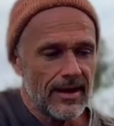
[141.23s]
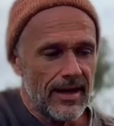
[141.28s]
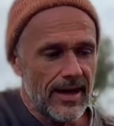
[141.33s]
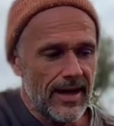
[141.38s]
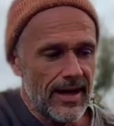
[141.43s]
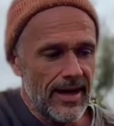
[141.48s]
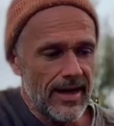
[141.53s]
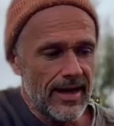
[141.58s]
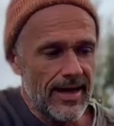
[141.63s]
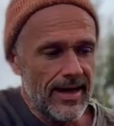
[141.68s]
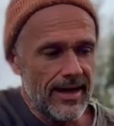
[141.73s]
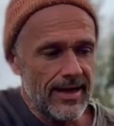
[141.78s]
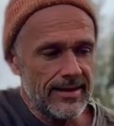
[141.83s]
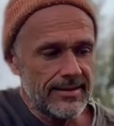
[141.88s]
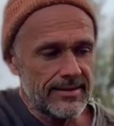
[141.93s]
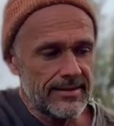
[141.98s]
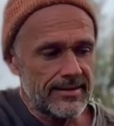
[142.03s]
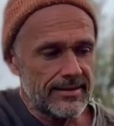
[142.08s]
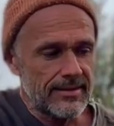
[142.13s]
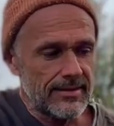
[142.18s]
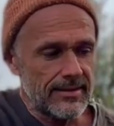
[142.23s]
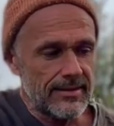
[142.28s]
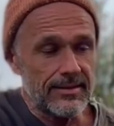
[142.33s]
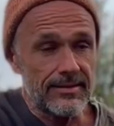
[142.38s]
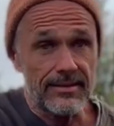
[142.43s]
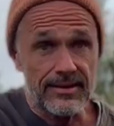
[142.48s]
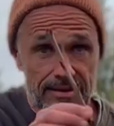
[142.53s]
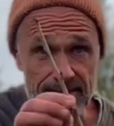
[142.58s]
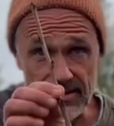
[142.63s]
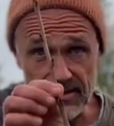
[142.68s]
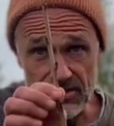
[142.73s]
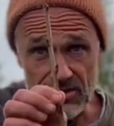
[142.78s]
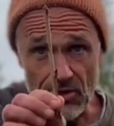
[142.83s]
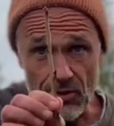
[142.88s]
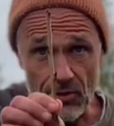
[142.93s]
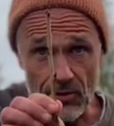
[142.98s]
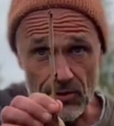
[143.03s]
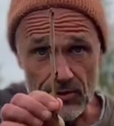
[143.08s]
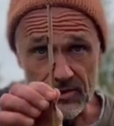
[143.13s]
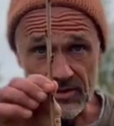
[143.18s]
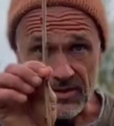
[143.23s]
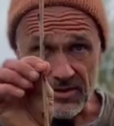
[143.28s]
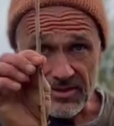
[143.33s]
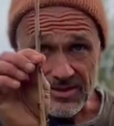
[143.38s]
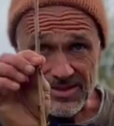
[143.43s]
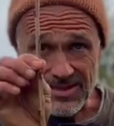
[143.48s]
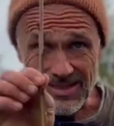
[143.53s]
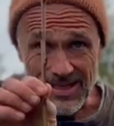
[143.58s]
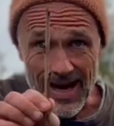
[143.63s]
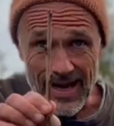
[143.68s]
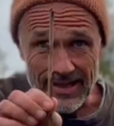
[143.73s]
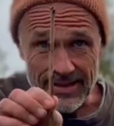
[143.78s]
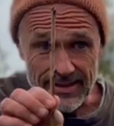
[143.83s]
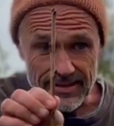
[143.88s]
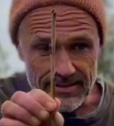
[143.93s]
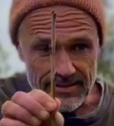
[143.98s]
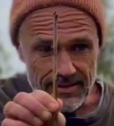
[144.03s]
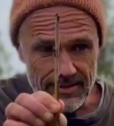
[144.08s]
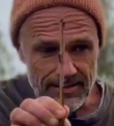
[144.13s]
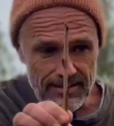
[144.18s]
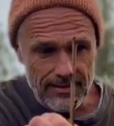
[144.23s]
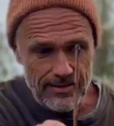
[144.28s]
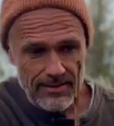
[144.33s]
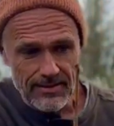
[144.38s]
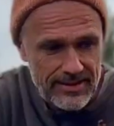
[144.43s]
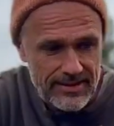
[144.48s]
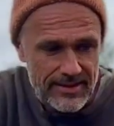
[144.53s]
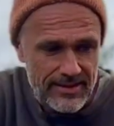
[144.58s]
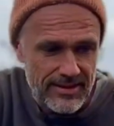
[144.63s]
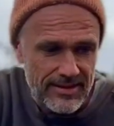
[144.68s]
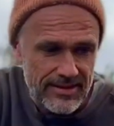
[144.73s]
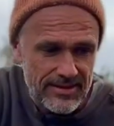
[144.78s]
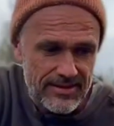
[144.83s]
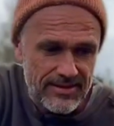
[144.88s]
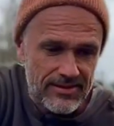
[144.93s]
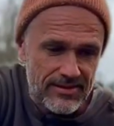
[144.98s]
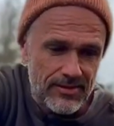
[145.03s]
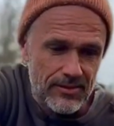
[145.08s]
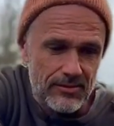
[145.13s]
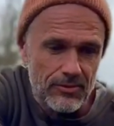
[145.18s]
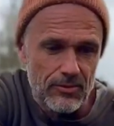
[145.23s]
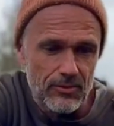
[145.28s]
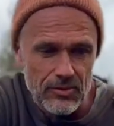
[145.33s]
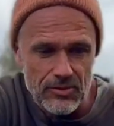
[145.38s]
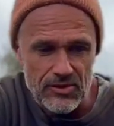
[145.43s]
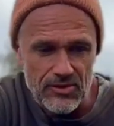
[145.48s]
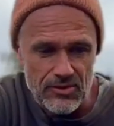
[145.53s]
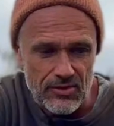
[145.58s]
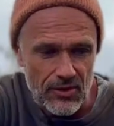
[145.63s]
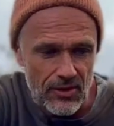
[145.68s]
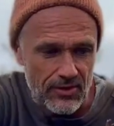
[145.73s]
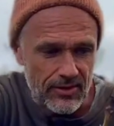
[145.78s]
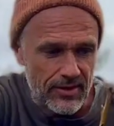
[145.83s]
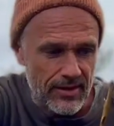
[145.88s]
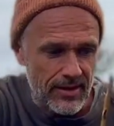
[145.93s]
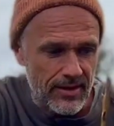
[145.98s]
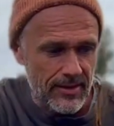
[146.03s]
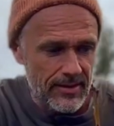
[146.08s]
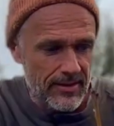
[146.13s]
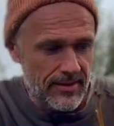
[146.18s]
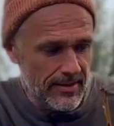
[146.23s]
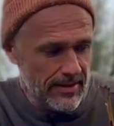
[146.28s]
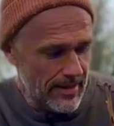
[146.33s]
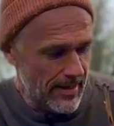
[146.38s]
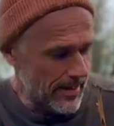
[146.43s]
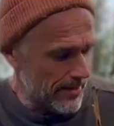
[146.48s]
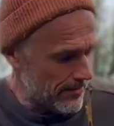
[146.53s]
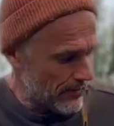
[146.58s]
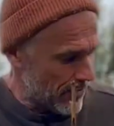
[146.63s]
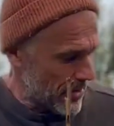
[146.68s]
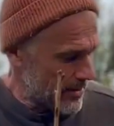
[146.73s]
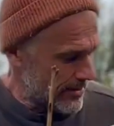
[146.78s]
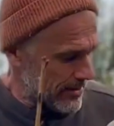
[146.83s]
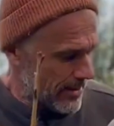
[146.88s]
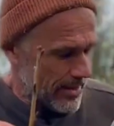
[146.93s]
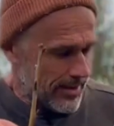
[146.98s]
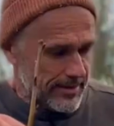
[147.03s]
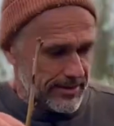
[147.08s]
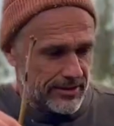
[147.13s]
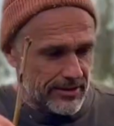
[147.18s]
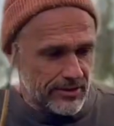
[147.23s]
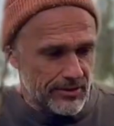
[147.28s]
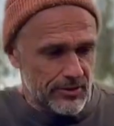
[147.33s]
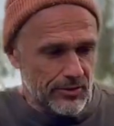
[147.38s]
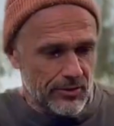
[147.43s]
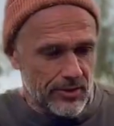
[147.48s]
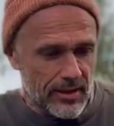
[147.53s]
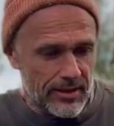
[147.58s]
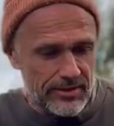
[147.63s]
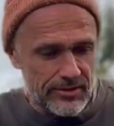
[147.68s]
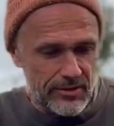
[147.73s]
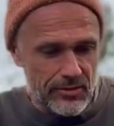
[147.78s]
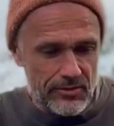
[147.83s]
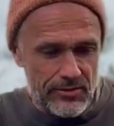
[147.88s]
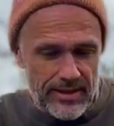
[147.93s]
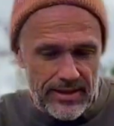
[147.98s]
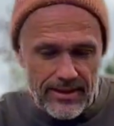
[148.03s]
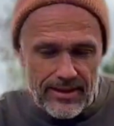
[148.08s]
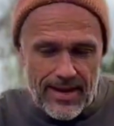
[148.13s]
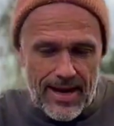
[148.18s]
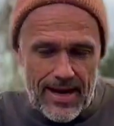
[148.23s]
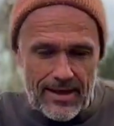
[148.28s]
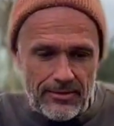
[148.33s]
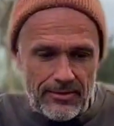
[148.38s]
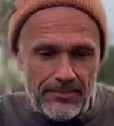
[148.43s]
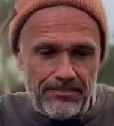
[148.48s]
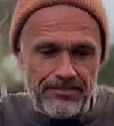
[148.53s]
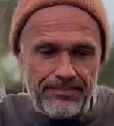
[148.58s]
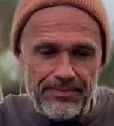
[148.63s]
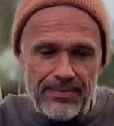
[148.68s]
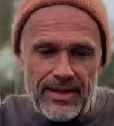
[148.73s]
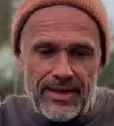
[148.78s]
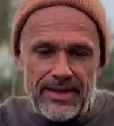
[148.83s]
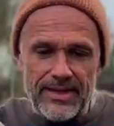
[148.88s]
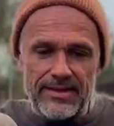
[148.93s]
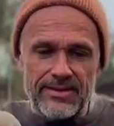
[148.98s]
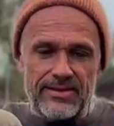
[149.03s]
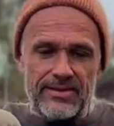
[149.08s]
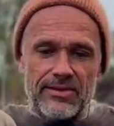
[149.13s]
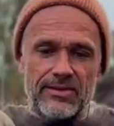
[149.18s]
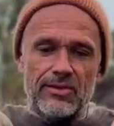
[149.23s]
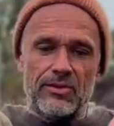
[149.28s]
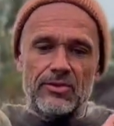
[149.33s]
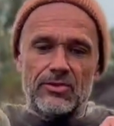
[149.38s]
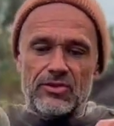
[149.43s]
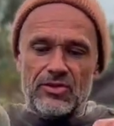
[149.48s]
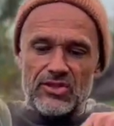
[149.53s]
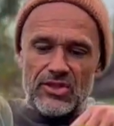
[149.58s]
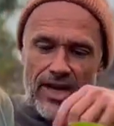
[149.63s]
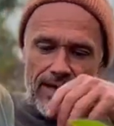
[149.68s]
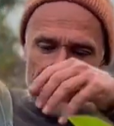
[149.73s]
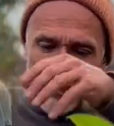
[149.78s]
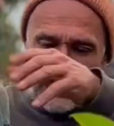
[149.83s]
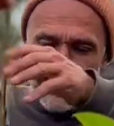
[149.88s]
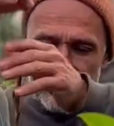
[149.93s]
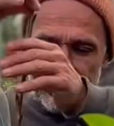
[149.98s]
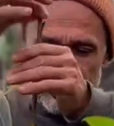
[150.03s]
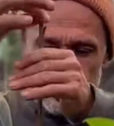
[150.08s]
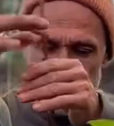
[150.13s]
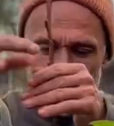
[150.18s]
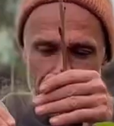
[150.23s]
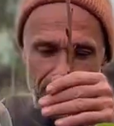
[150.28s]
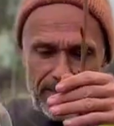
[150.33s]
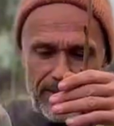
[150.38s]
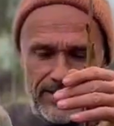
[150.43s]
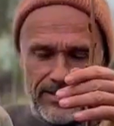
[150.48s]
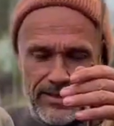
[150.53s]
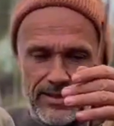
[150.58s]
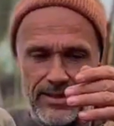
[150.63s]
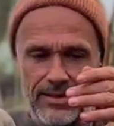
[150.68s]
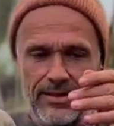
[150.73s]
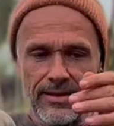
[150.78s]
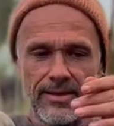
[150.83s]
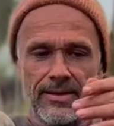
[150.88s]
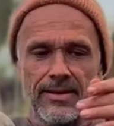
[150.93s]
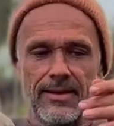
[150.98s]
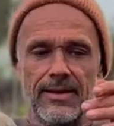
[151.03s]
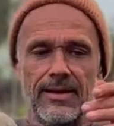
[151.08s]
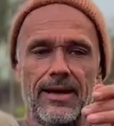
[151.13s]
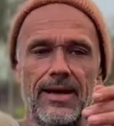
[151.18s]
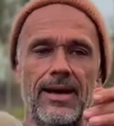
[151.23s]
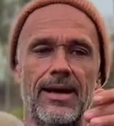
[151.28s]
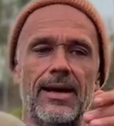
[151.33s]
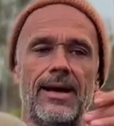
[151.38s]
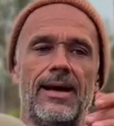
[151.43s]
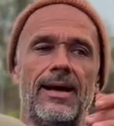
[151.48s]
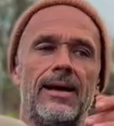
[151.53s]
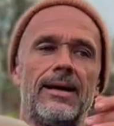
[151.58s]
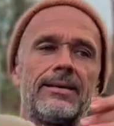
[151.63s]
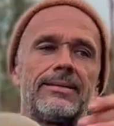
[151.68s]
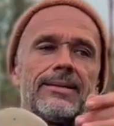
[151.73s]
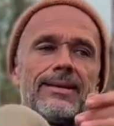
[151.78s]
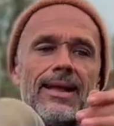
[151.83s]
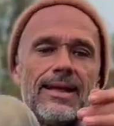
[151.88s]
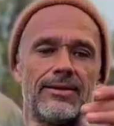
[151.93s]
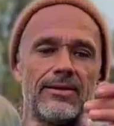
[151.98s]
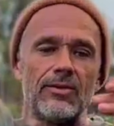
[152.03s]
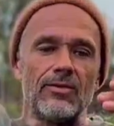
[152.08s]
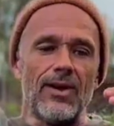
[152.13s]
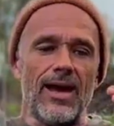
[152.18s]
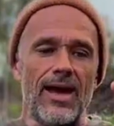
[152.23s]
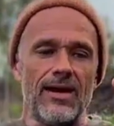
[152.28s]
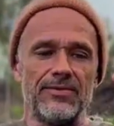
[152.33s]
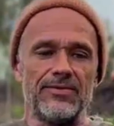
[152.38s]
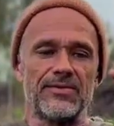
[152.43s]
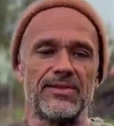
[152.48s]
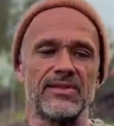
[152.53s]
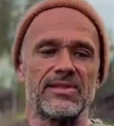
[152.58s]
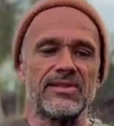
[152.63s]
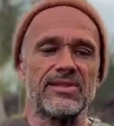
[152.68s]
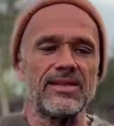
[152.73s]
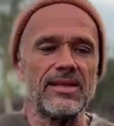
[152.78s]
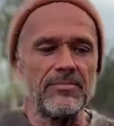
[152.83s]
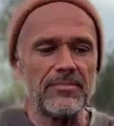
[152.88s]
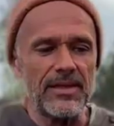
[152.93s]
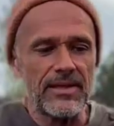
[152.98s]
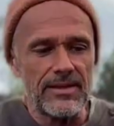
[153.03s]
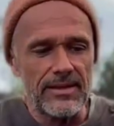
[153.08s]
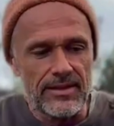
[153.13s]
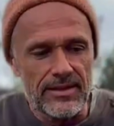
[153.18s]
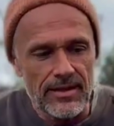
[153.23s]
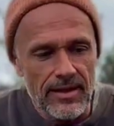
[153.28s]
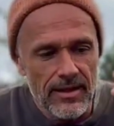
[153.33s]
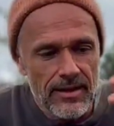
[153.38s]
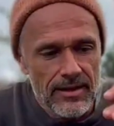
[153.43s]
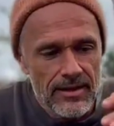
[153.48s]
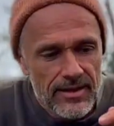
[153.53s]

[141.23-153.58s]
and this is called cyan. This is the rootstock. And what you are doing now is you check a little bit that you have the similar